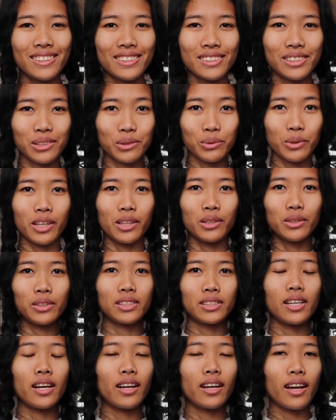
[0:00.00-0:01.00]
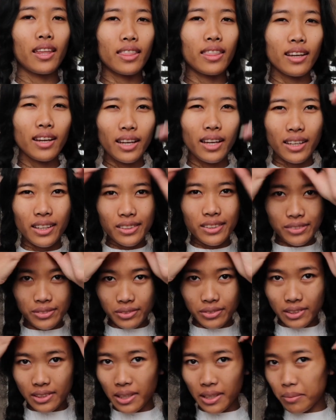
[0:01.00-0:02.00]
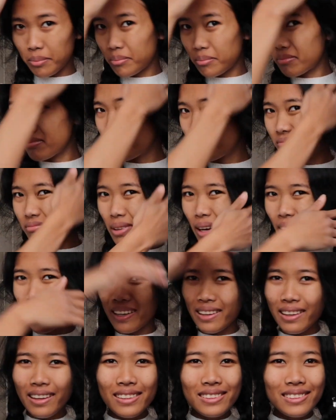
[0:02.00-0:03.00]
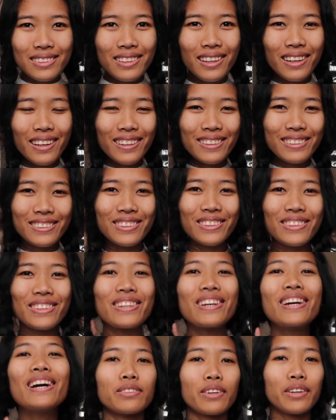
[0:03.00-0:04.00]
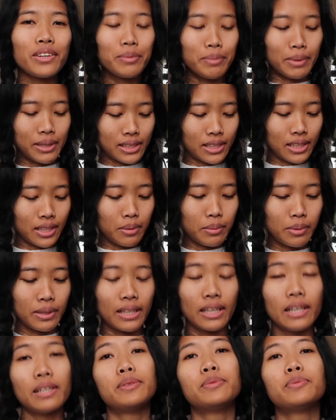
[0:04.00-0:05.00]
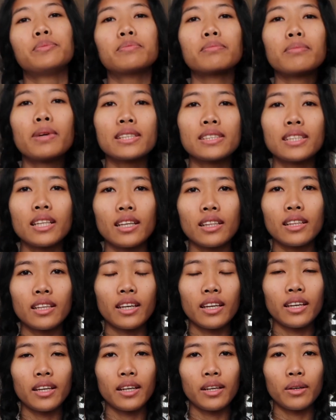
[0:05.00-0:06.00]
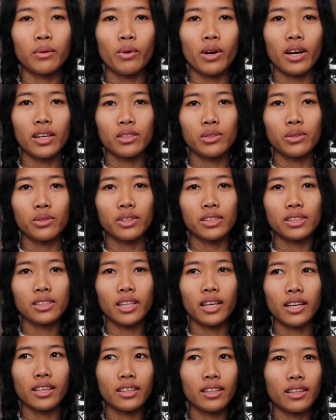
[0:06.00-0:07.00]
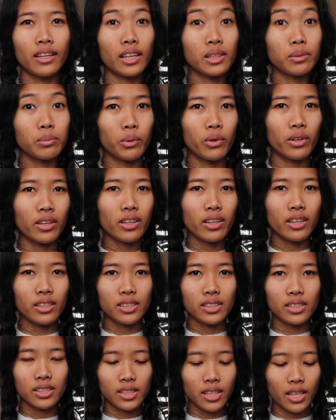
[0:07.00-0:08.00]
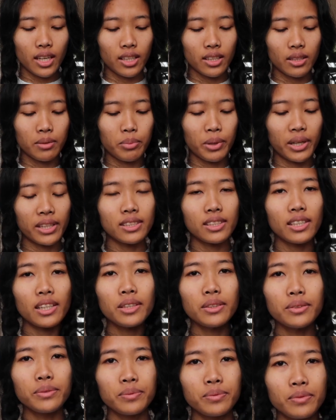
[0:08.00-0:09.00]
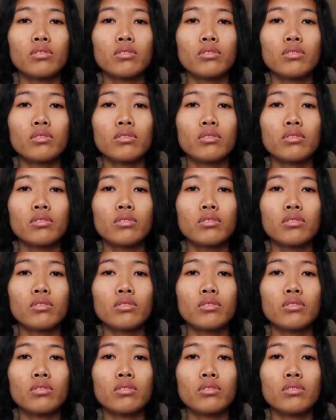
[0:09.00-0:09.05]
This is what it looks like. I think I kind of slept bad last night, so it's very messy, but basically what I do is like the next morning I just take the braids out.